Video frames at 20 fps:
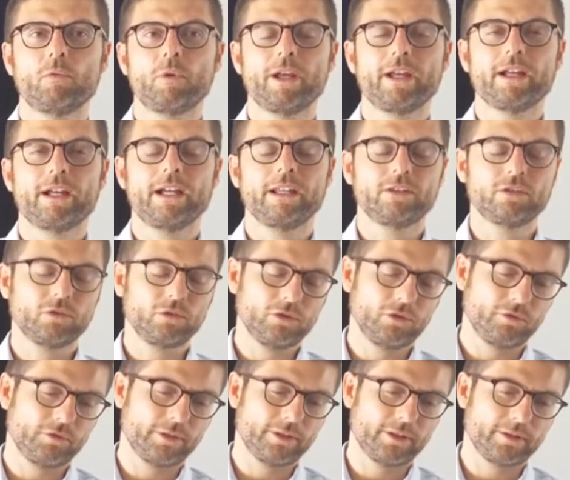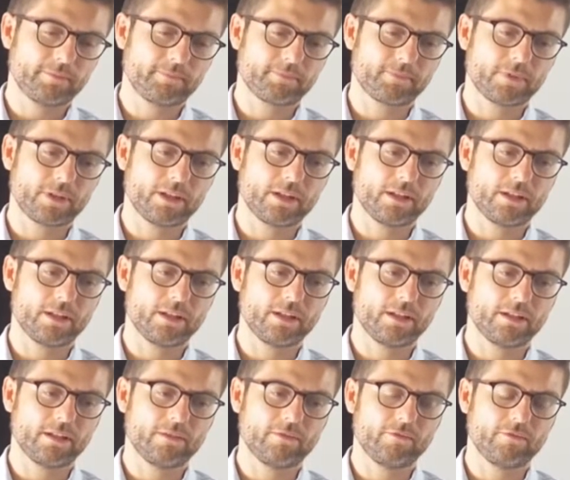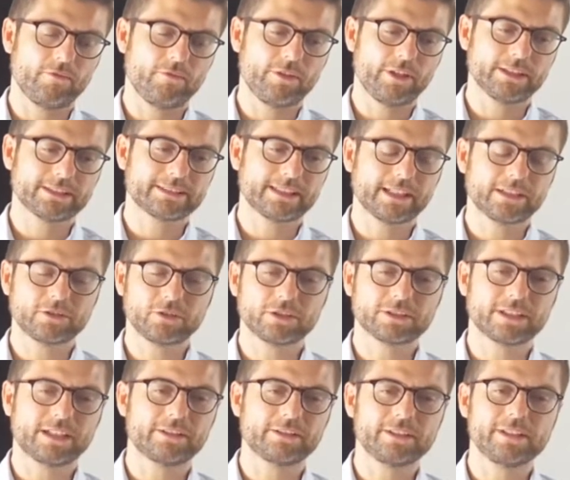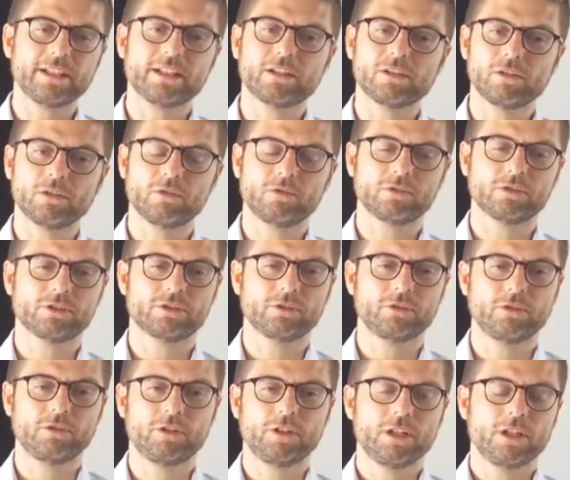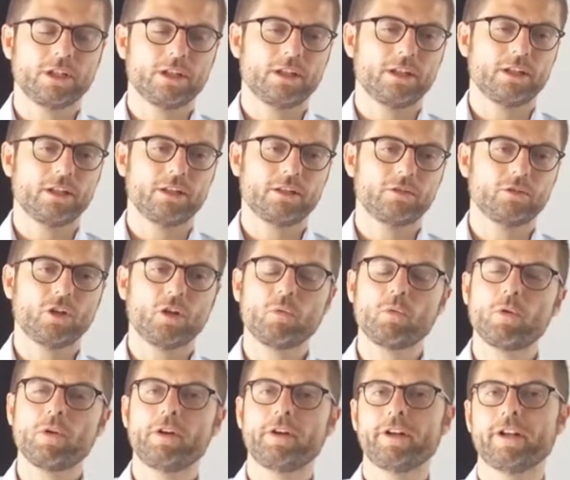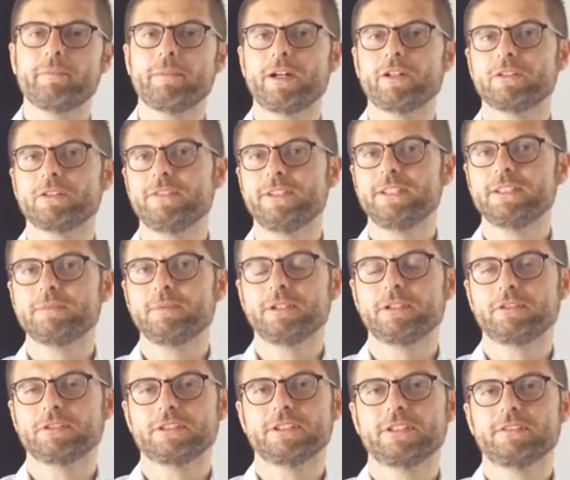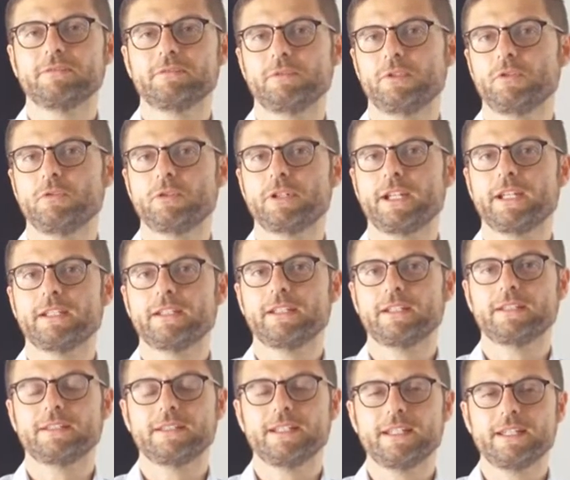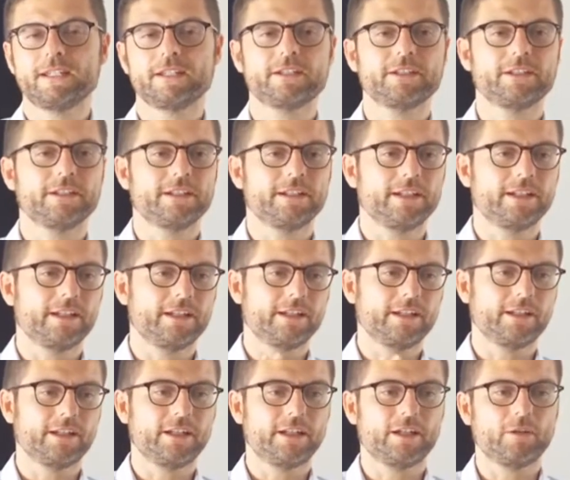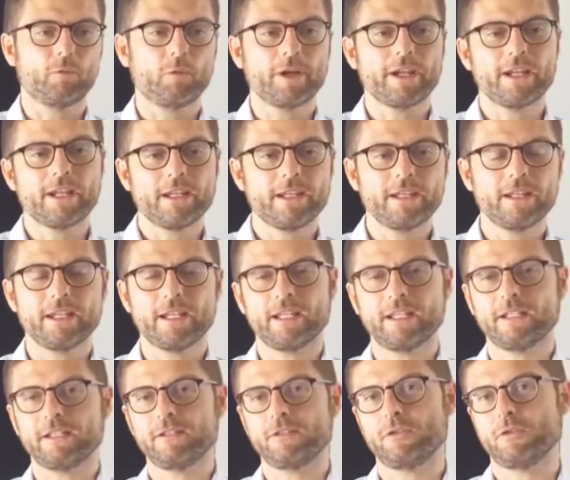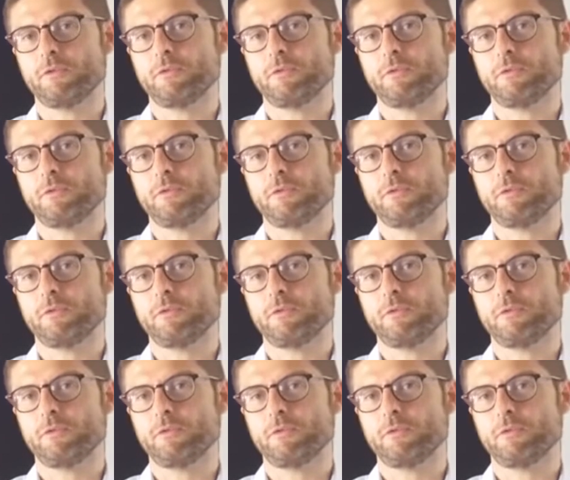Well, I told you the sectors are really close, so don't worry about this because you can take away, and